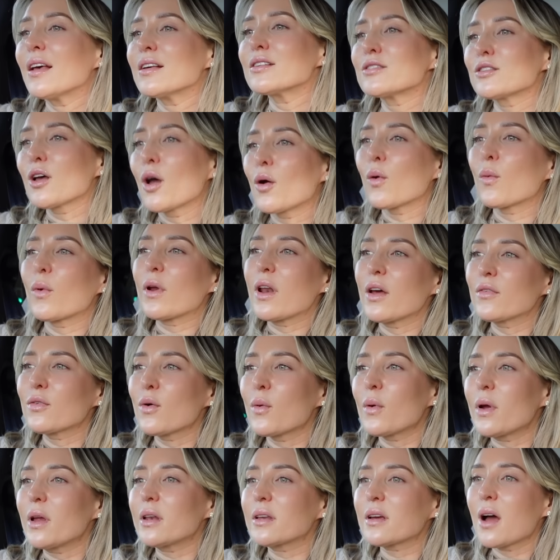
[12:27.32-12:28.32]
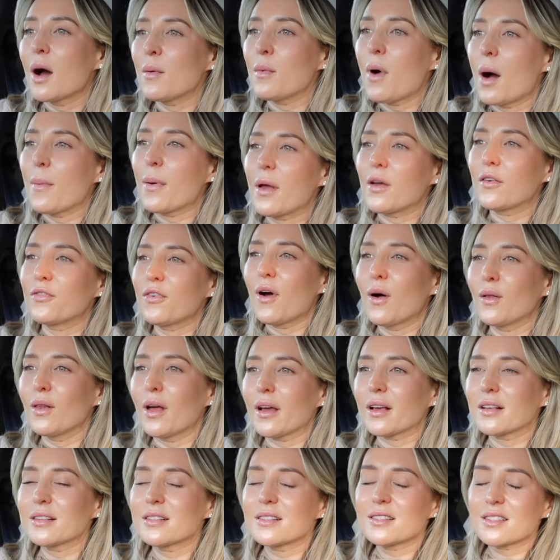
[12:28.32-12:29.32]
So whenever we'd come up, it felt
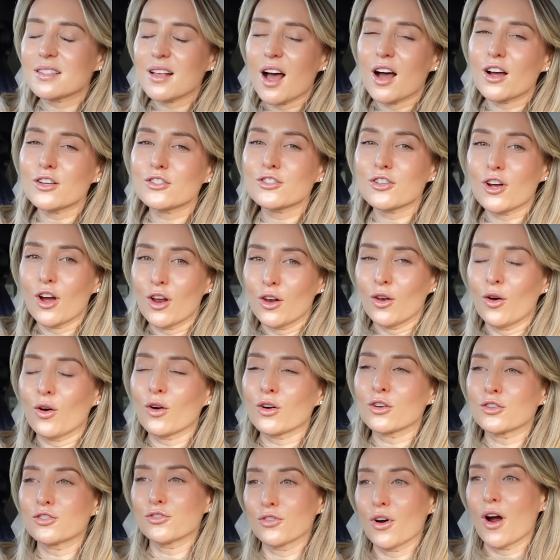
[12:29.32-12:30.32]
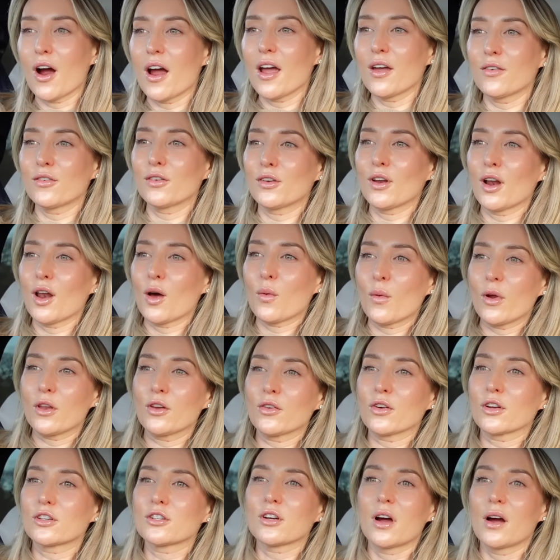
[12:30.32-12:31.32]
like such a long drive. You know, like when
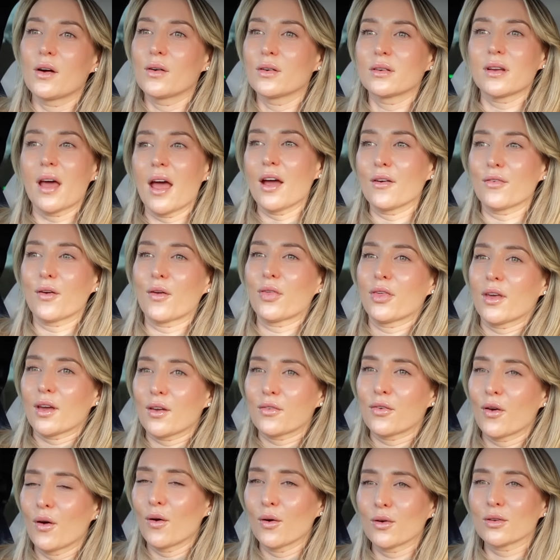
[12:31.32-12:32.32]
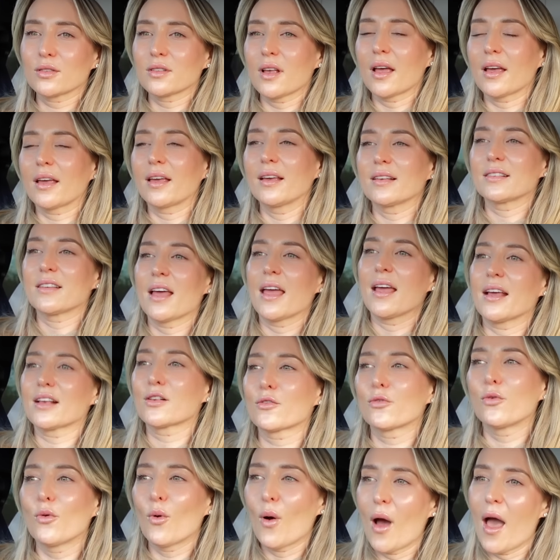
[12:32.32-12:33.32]
you're a child, everything feels like it
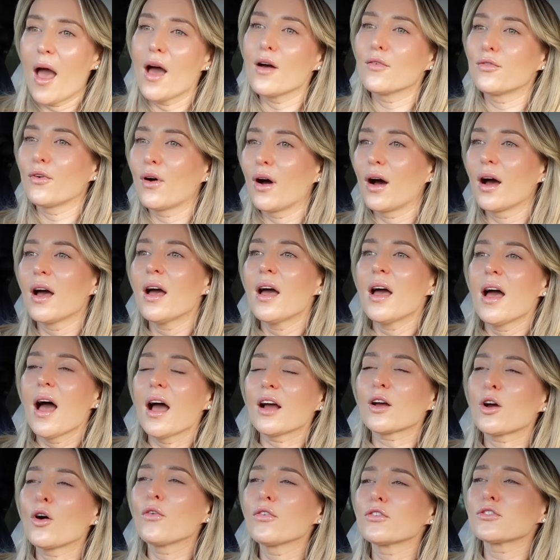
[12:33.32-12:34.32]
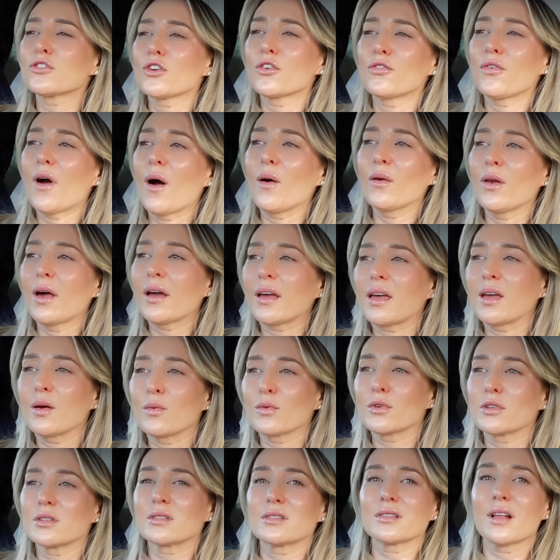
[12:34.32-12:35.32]
takes forever. And Coventry felt like it
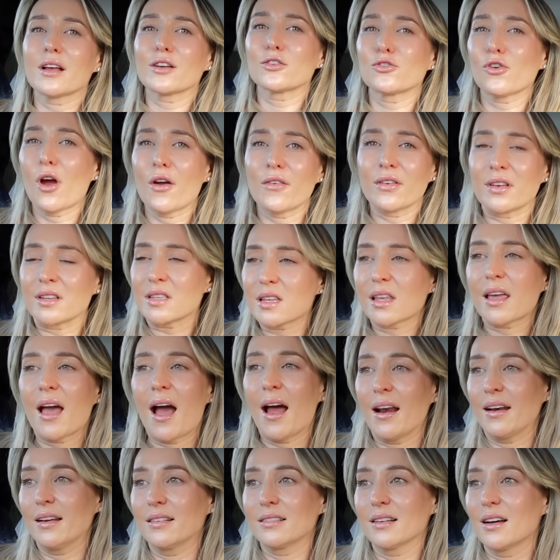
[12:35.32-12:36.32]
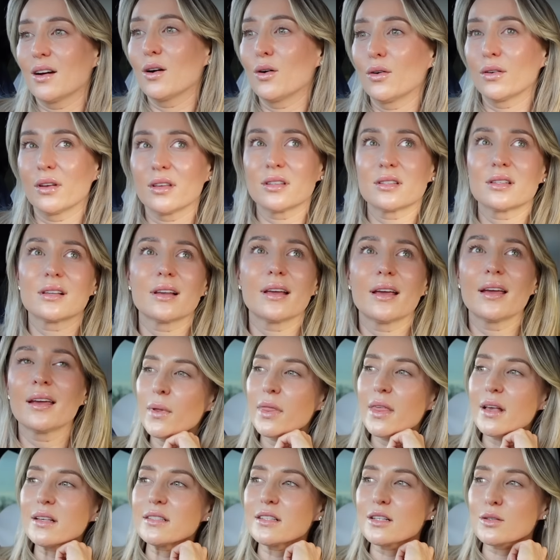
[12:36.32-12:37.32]
was like driving to Canada, honestly.
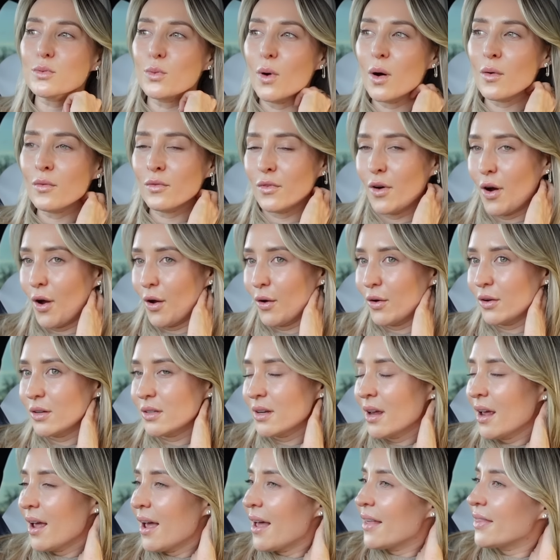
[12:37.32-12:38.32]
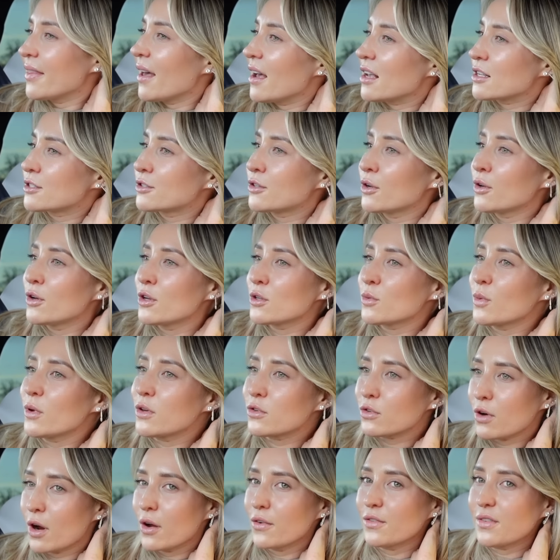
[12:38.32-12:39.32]
But there's this one road that as soon as we
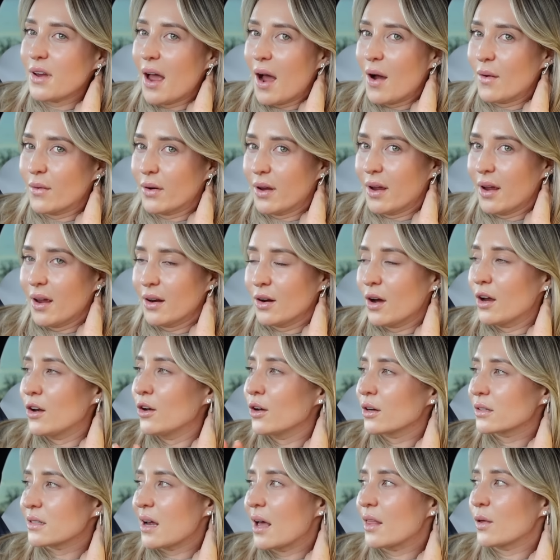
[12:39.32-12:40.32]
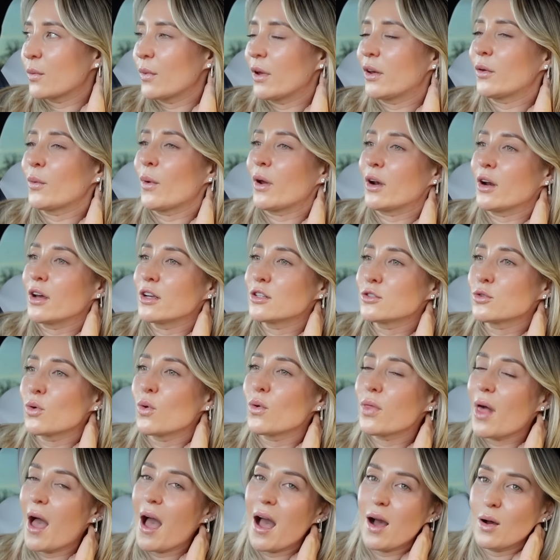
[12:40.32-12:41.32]
drove down it and I looked out the window and I
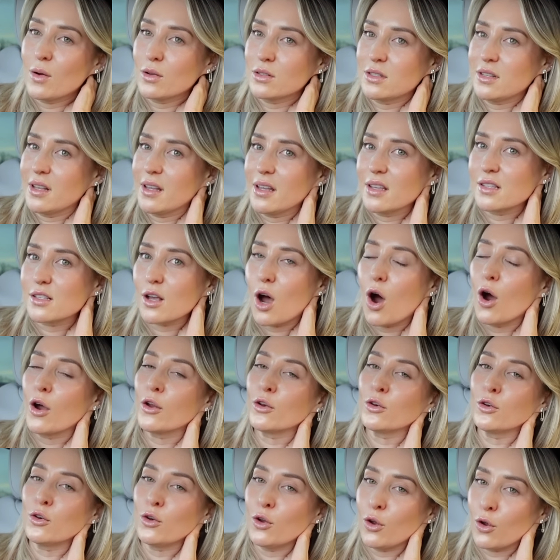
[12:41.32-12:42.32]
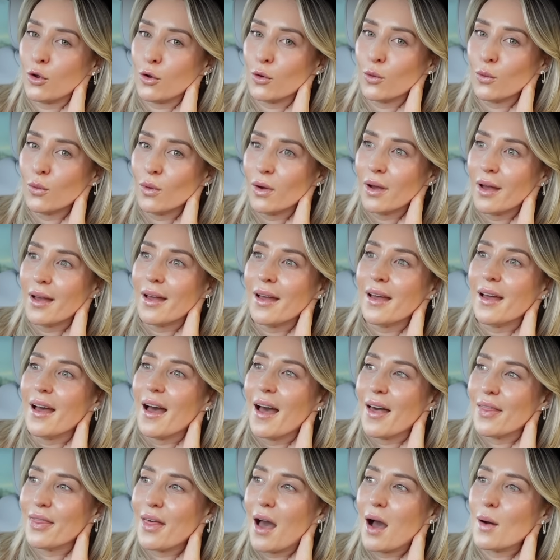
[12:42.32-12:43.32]
saw the houses, I knew
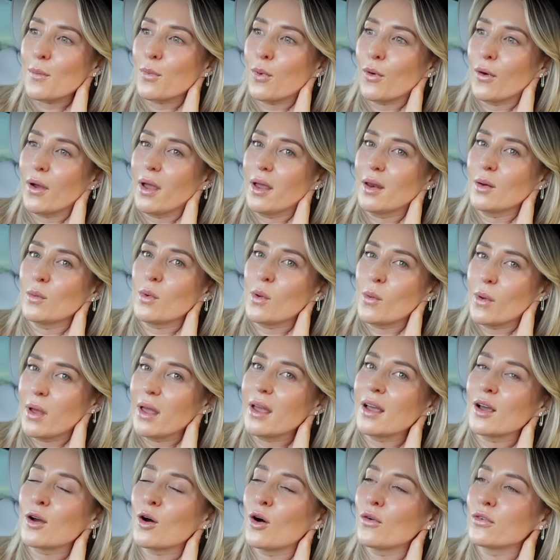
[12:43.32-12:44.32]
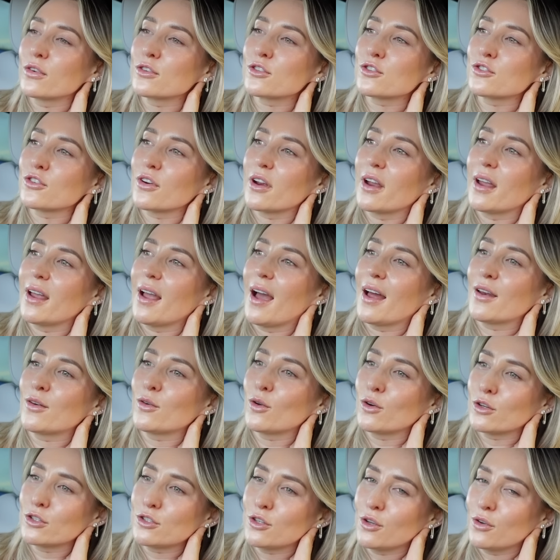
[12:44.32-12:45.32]
at that point we were in Coventry and
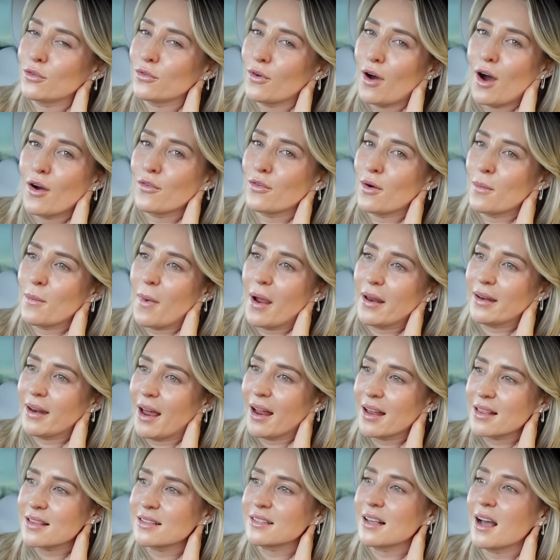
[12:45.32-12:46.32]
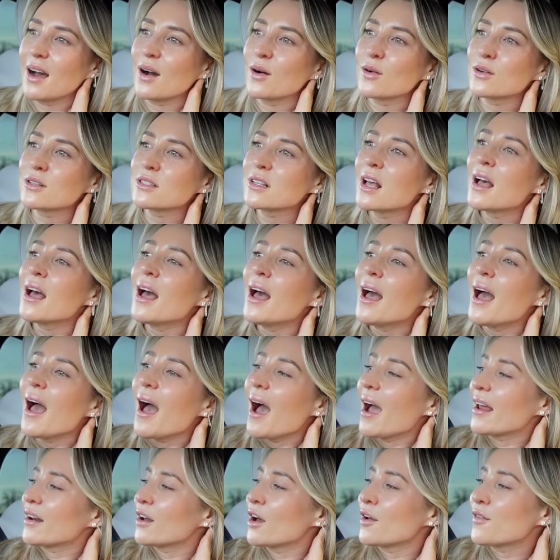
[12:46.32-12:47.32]
not too far from my Nan's house.
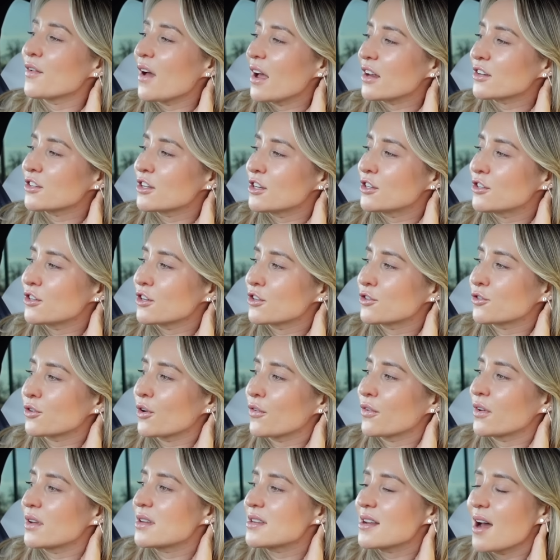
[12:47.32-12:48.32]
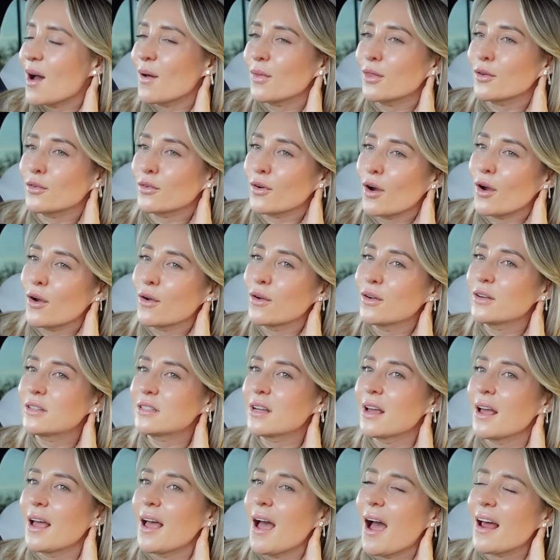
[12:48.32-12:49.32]
And I've actually just driven down the road.
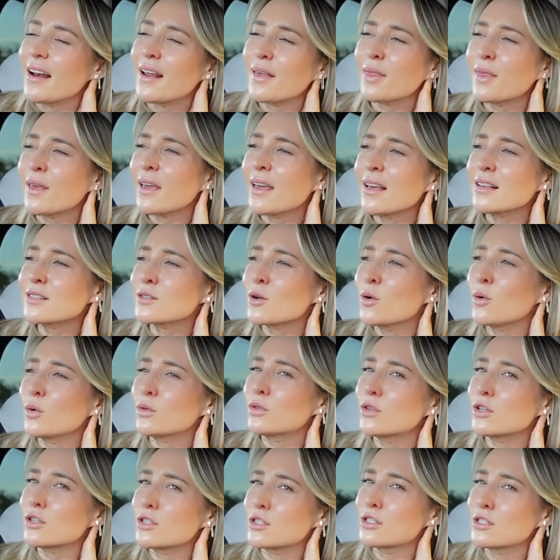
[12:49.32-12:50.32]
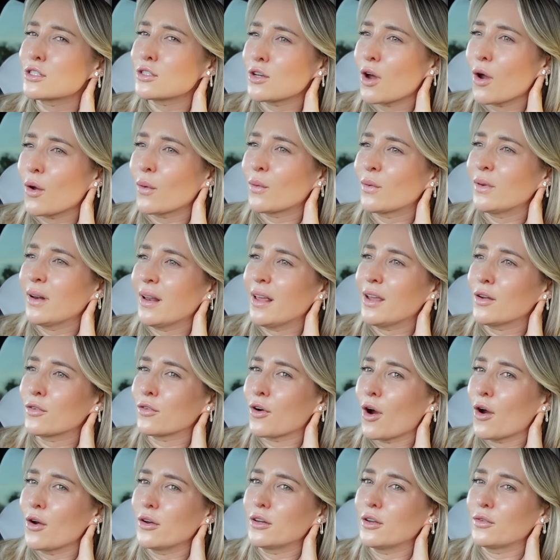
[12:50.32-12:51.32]
And I think it's called the Stoneleigh
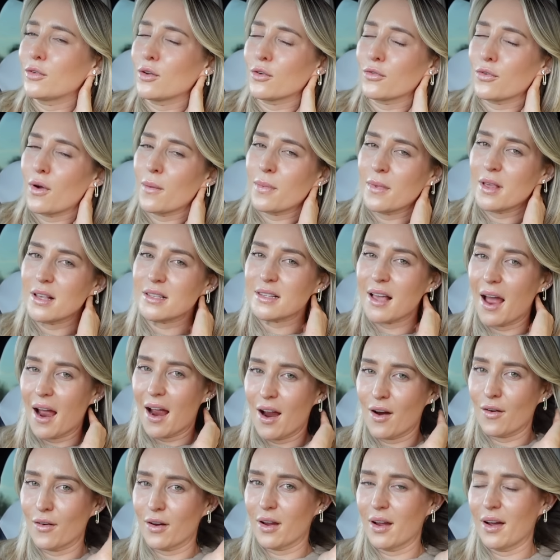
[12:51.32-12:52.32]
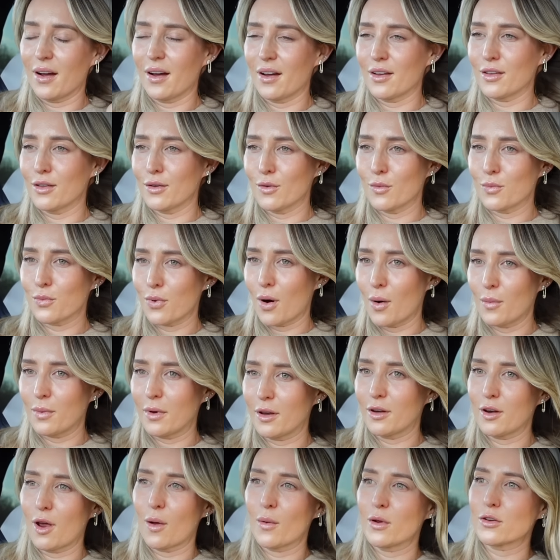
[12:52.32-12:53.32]
Road. If you're from this area, you'll
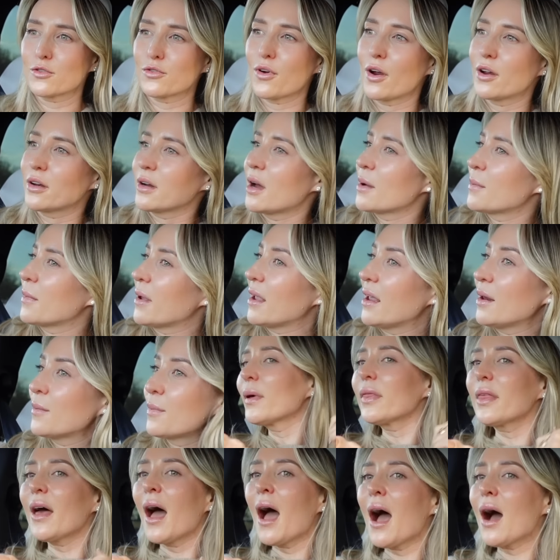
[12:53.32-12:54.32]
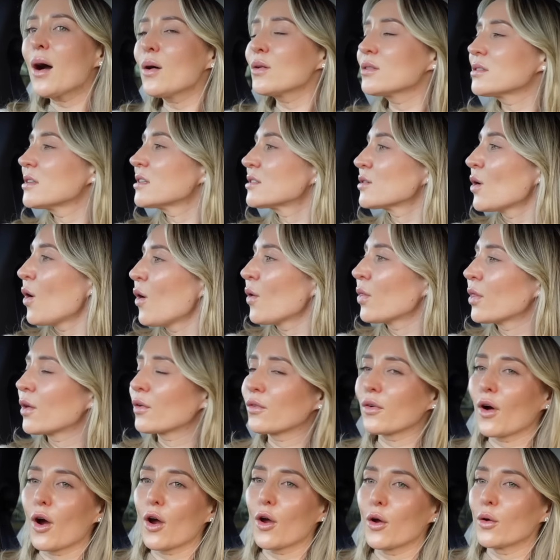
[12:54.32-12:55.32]
probably know which road I mean. But the houses on the
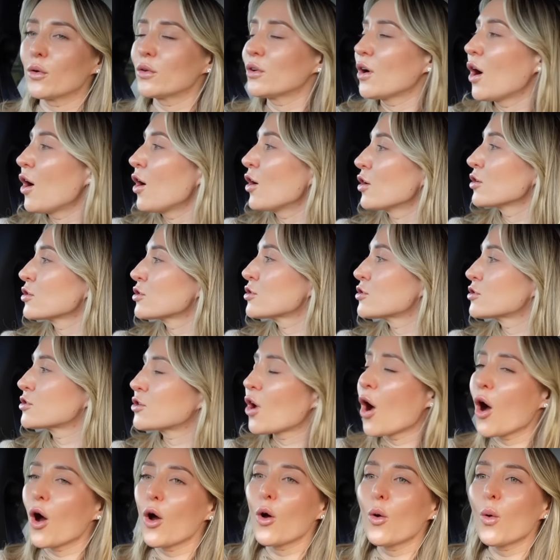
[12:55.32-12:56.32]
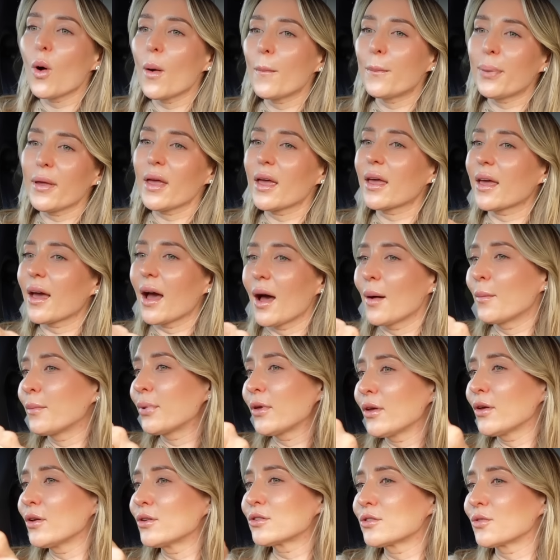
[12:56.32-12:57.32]
road are so big and
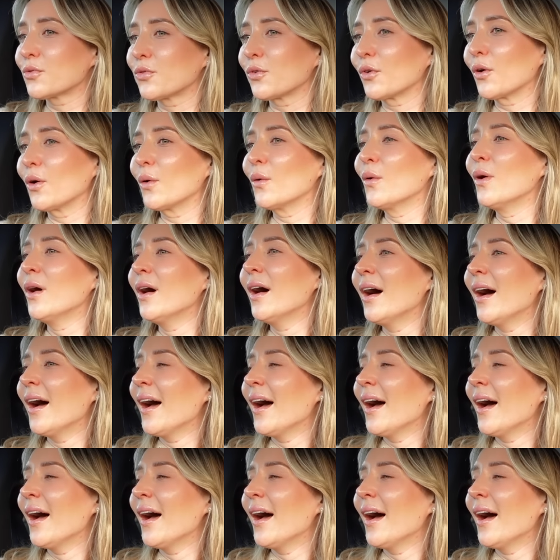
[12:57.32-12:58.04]
beautiful.